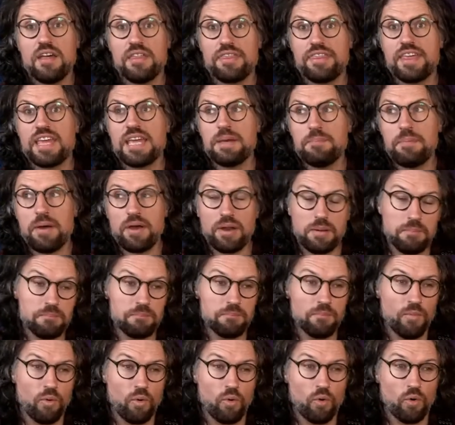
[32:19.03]
Think about it
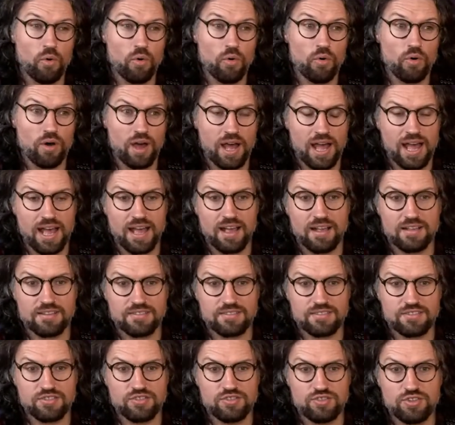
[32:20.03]
more
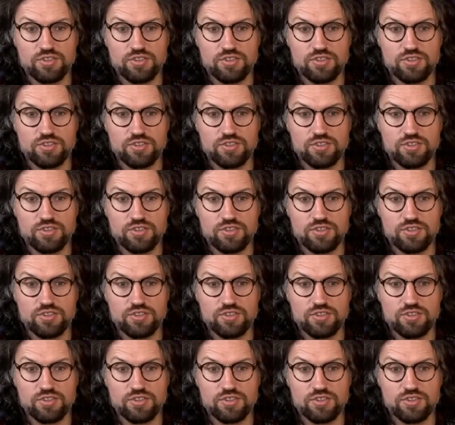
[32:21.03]
as